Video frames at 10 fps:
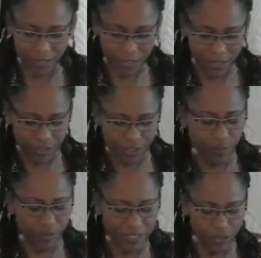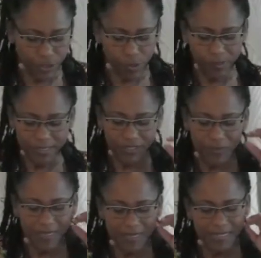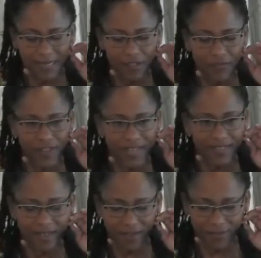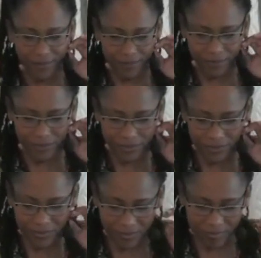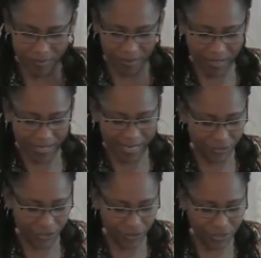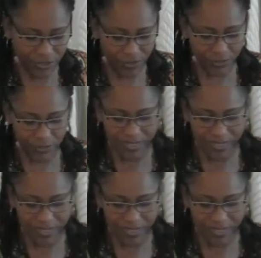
to bring joy to myself and others, and to use in